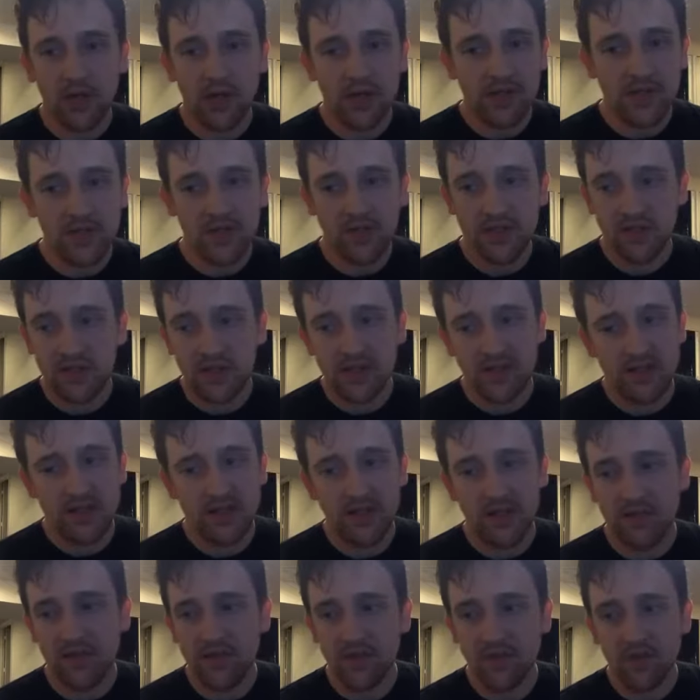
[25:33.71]
It's it's
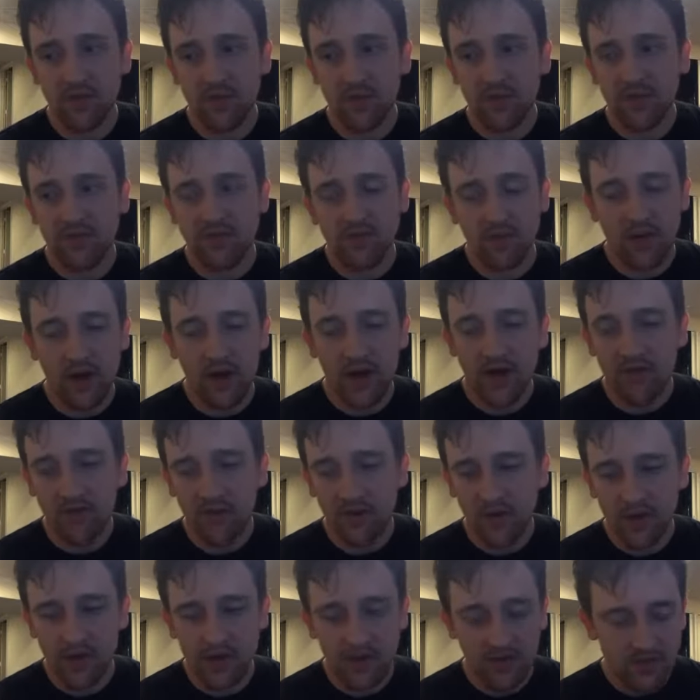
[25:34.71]
stuff that took me forever
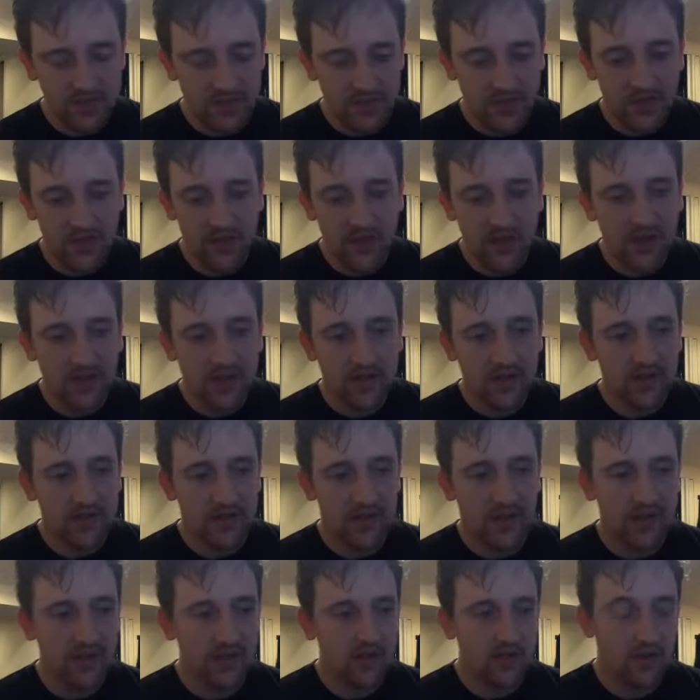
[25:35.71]
to understand, and I
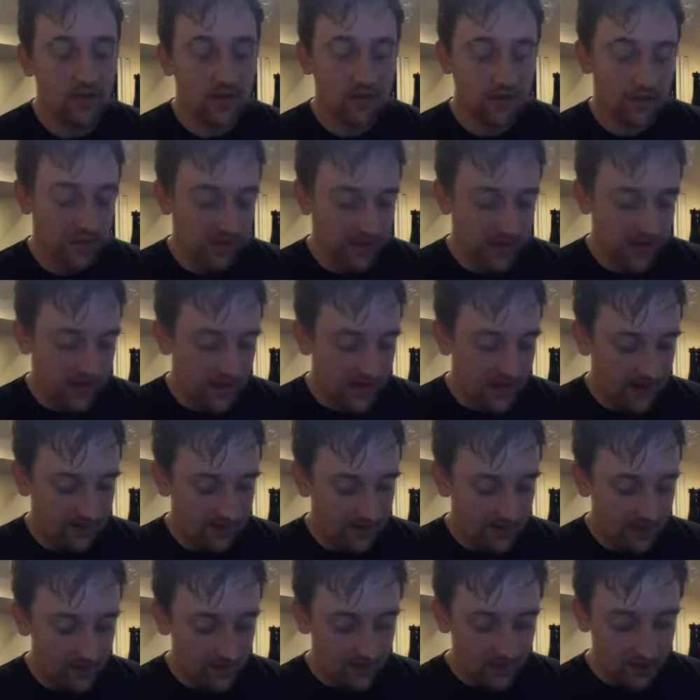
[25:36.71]
I don't think I have
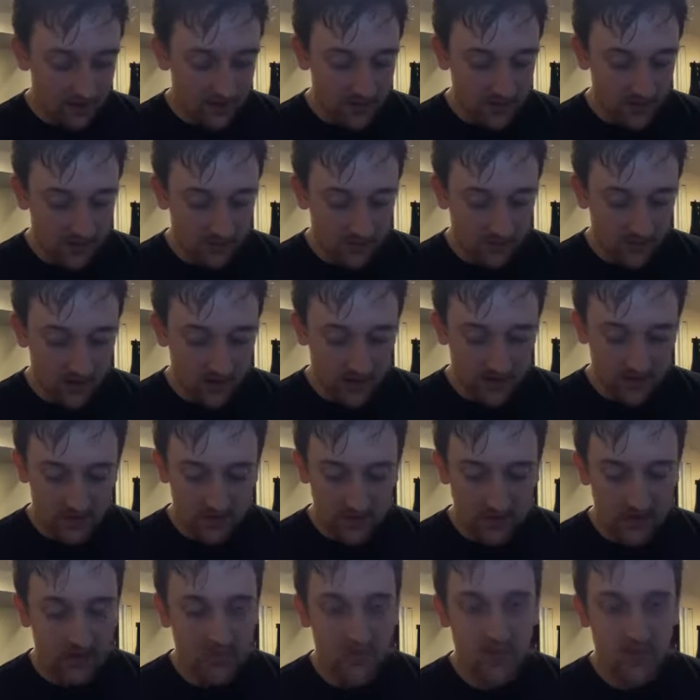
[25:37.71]
the ability to break it down.